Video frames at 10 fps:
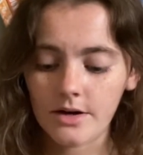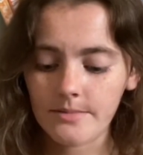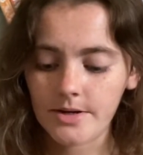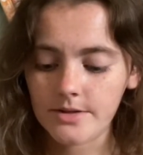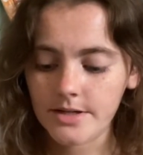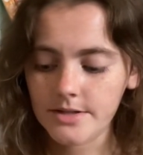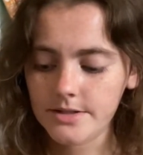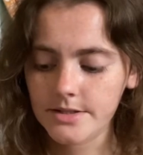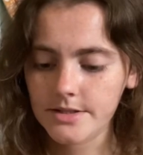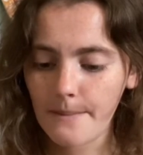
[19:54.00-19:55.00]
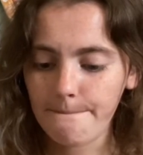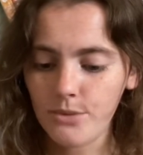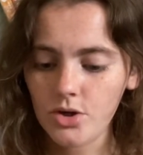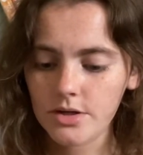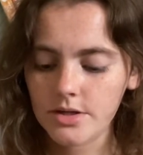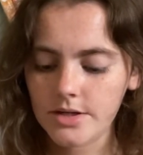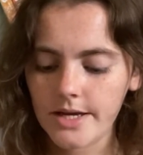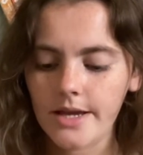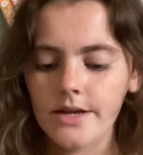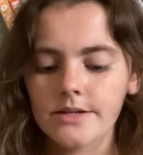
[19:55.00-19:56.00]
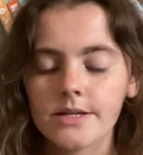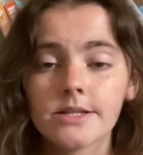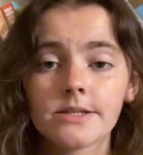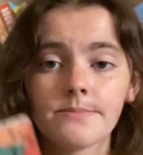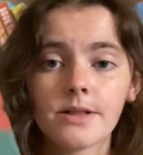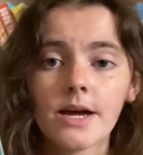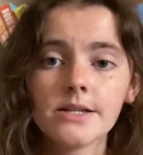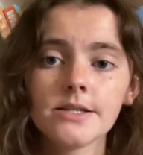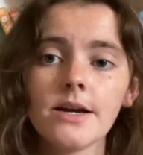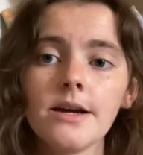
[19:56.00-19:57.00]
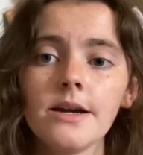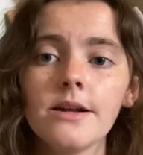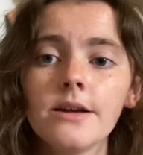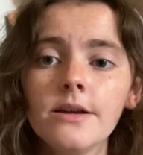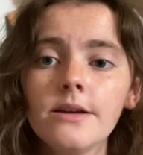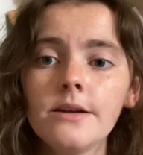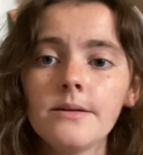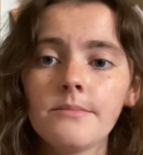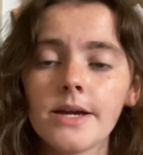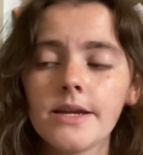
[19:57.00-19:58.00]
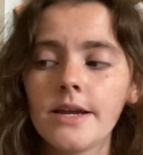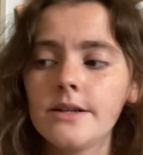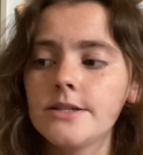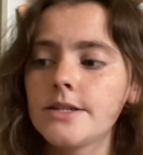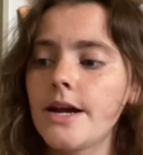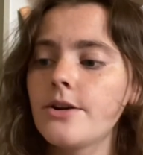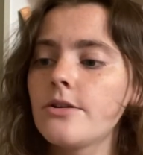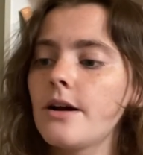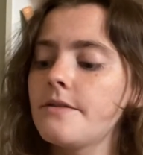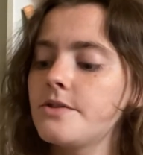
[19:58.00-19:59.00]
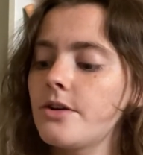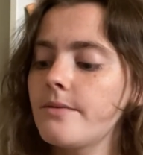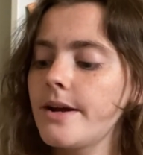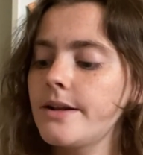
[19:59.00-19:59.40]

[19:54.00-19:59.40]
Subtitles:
about this book, and it's Blindside by Candy Steiner. I've not read